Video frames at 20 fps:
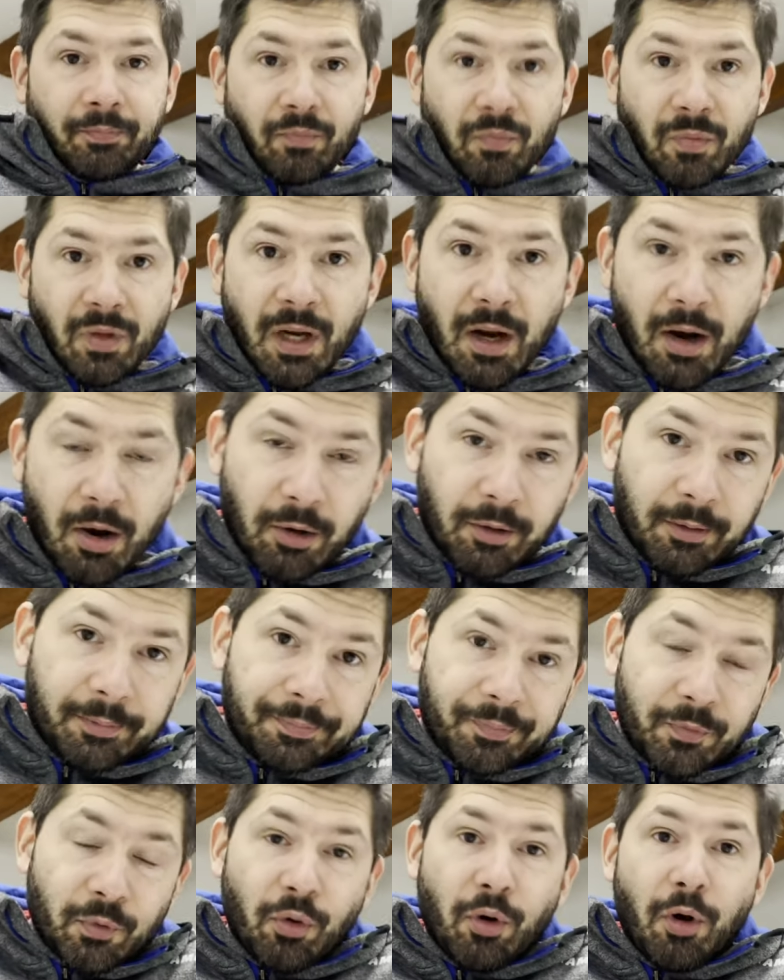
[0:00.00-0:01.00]
So,
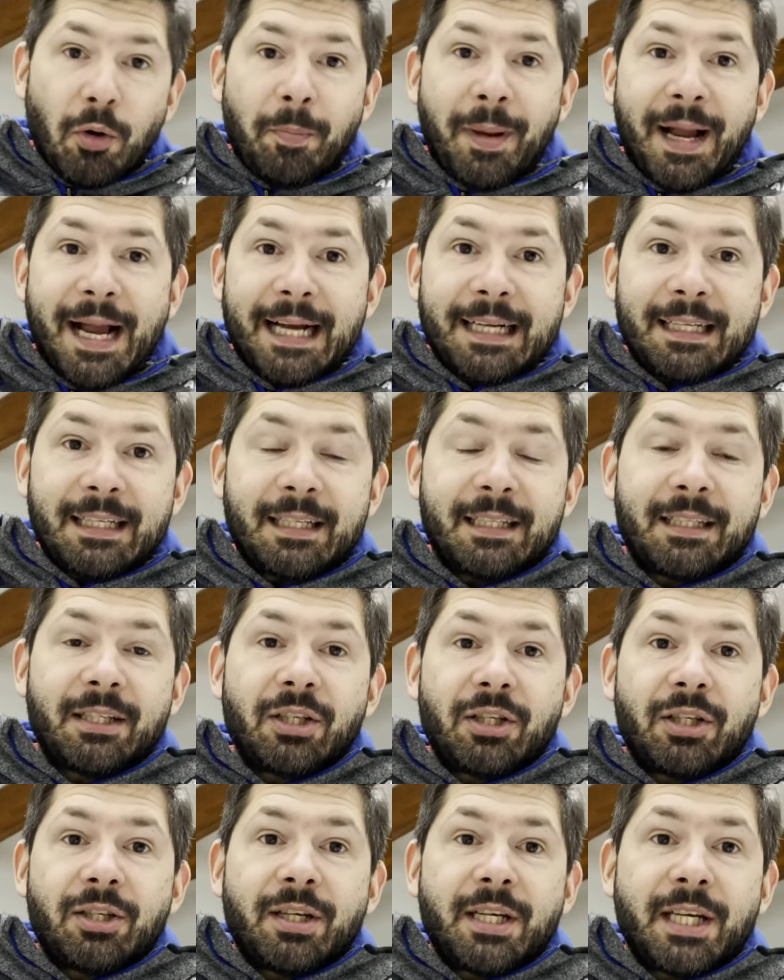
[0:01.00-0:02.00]
all packed to
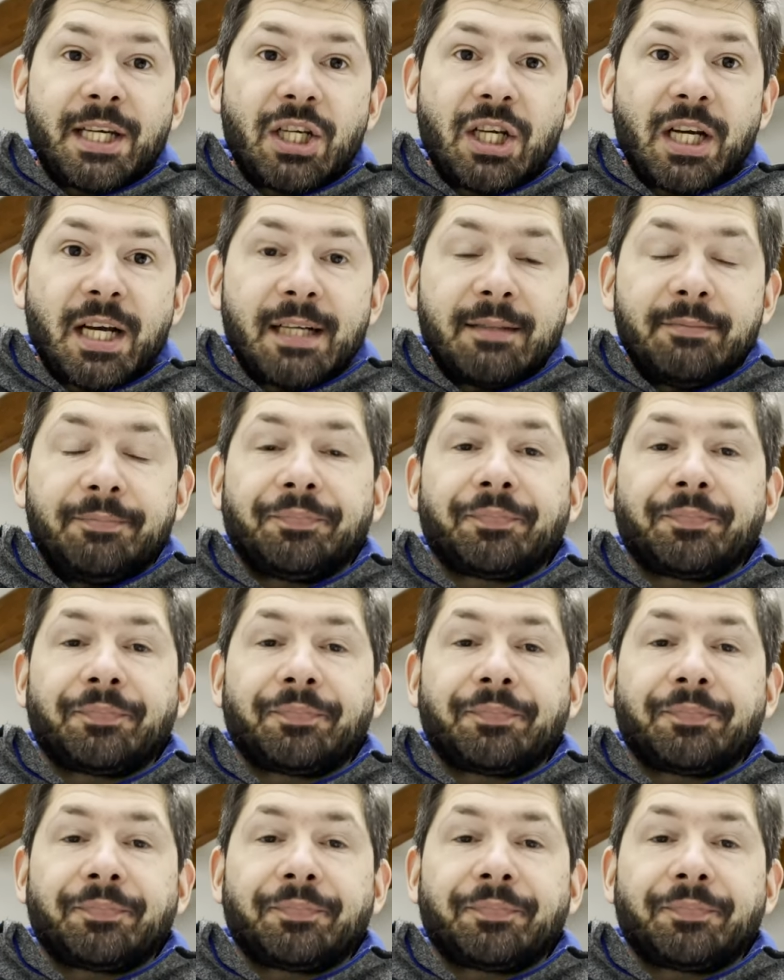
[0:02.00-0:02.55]
Tunisia,